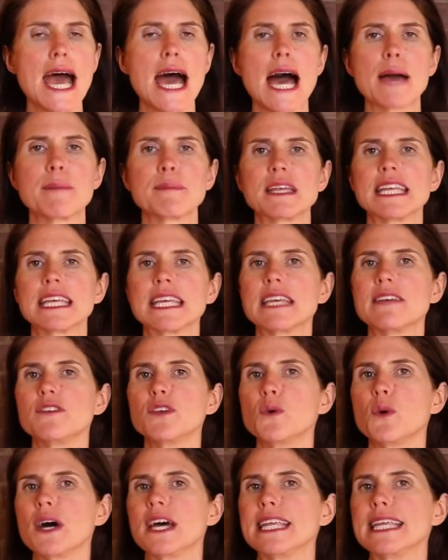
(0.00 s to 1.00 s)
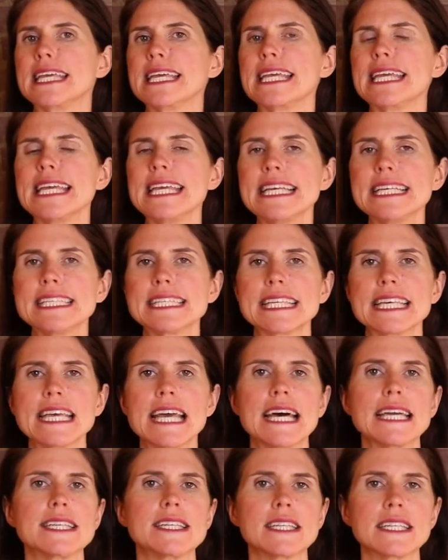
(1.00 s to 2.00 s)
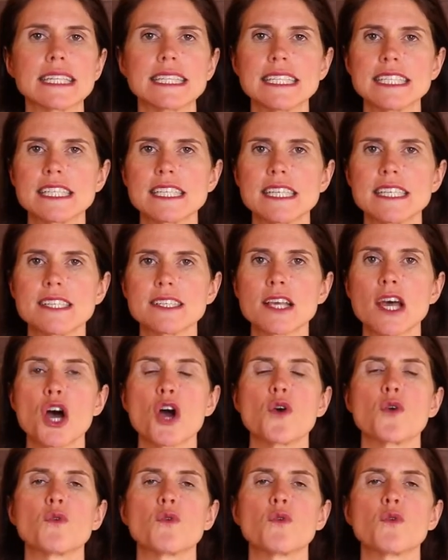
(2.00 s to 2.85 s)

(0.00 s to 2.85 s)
I'm gonna give you an easy, delicious